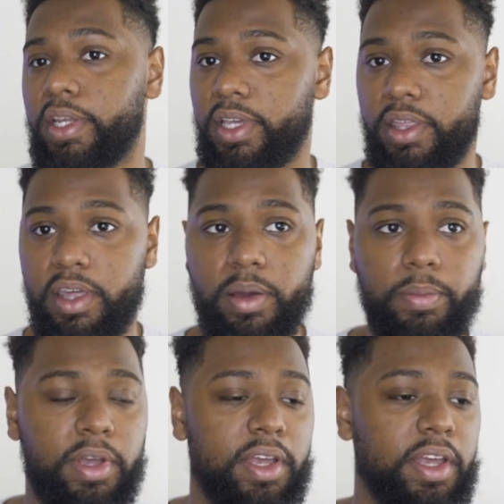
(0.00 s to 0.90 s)
it to
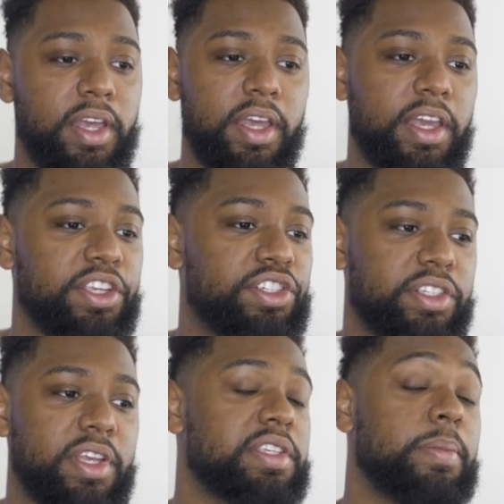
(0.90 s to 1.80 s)
them, it
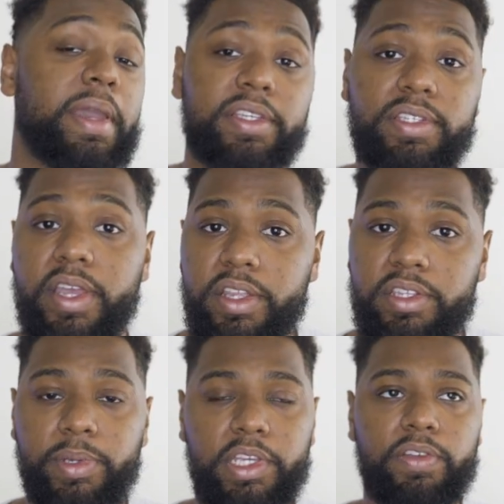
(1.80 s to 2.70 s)
just doesn't make
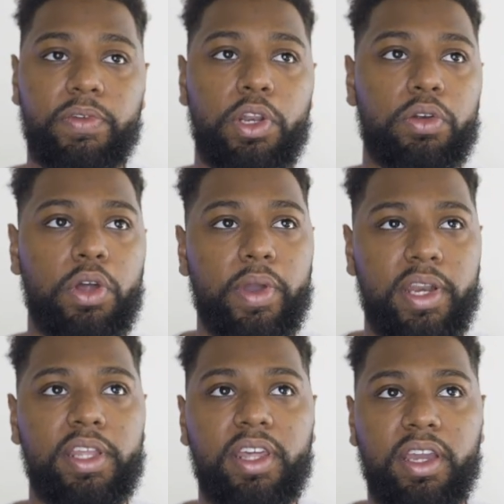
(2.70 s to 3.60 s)
sense. Because if you don't know
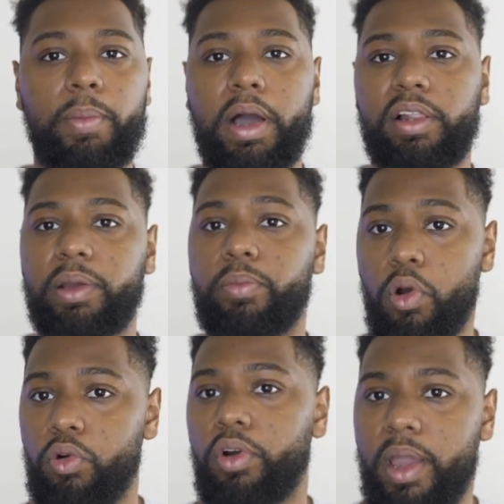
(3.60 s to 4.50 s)
anything about
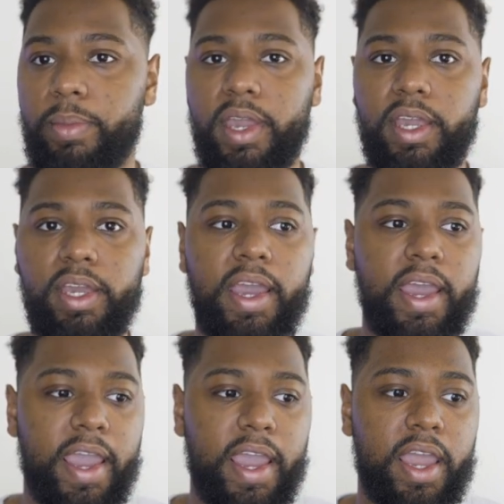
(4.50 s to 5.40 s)
programming
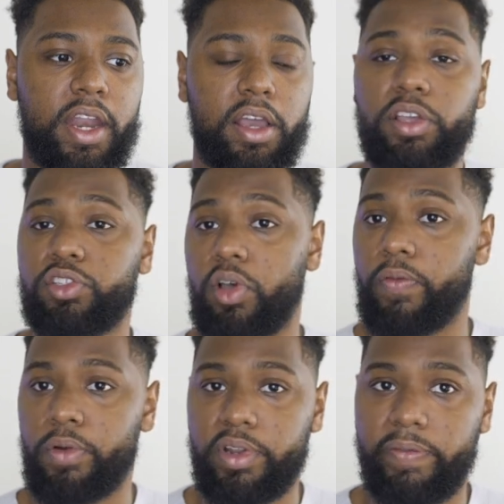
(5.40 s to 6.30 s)
and
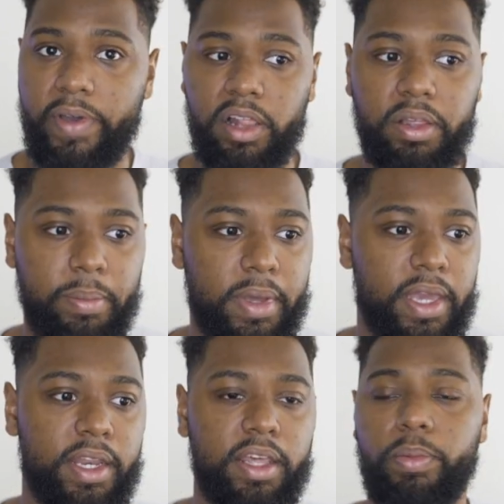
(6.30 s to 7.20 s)
software
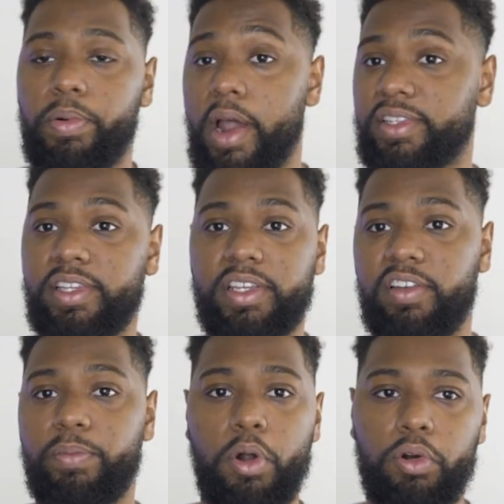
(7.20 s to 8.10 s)
development and the process
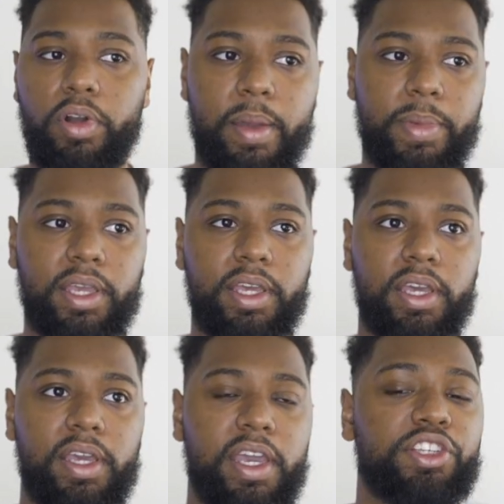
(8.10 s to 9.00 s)
of programming,
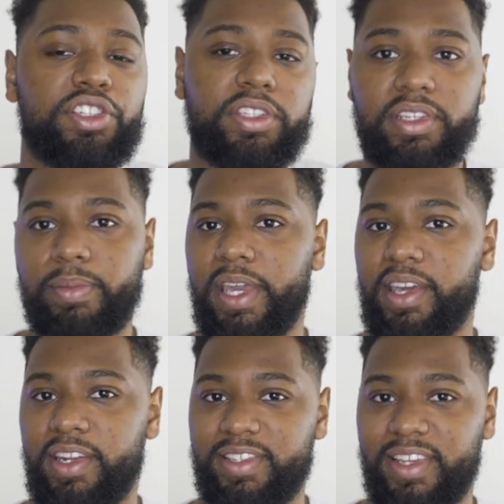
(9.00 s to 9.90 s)
it just doesn't make
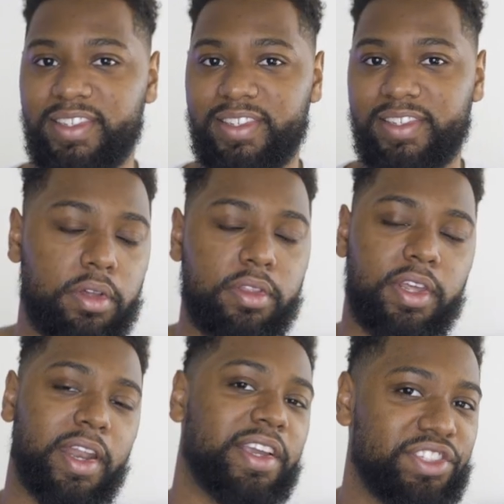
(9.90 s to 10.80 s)
any sense.
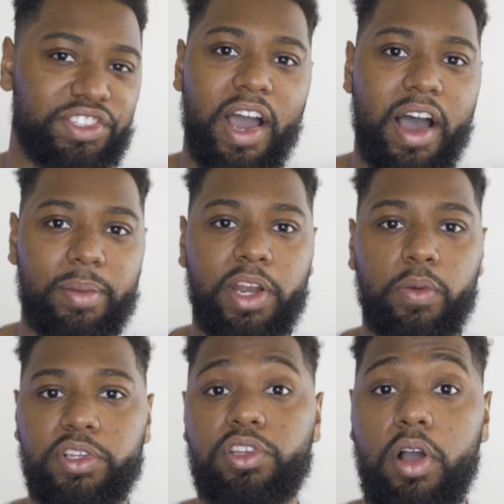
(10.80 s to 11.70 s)
The next job that I
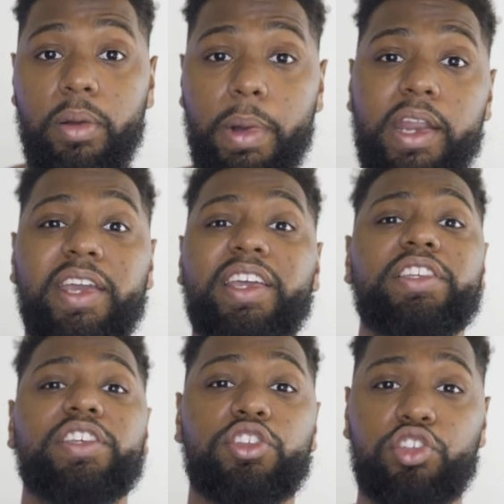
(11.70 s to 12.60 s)
want to talk about
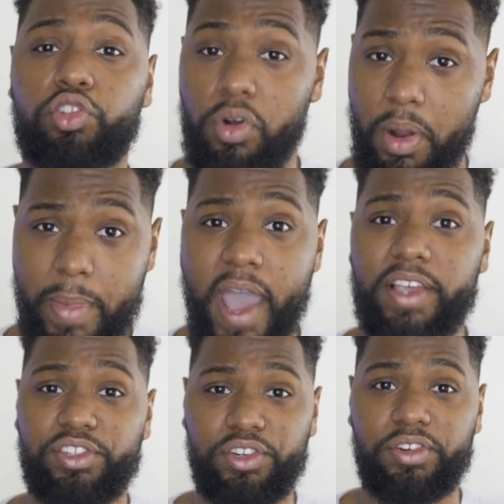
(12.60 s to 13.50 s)
is Scrum
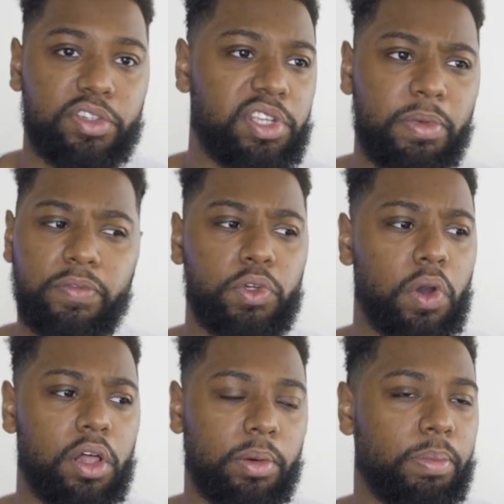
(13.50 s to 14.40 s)
Master. Now, some of
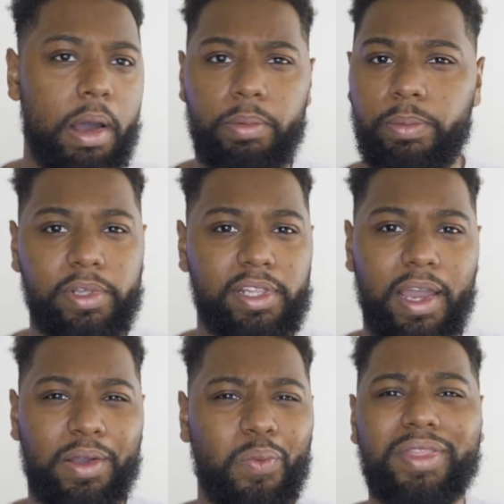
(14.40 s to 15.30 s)
you all are probably
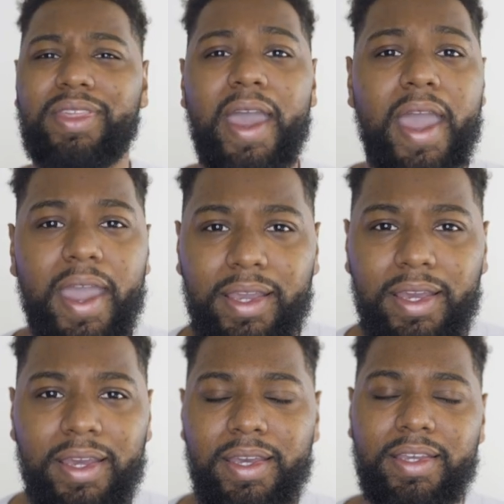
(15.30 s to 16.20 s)
what the
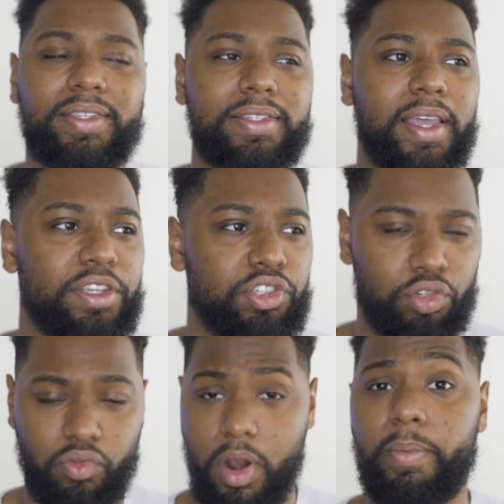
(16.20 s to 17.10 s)
heck is a
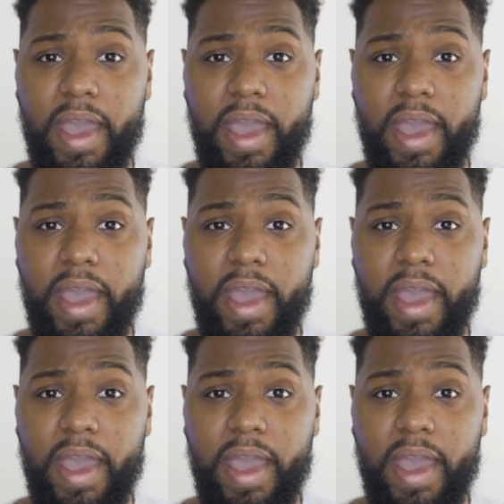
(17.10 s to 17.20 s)
Scrum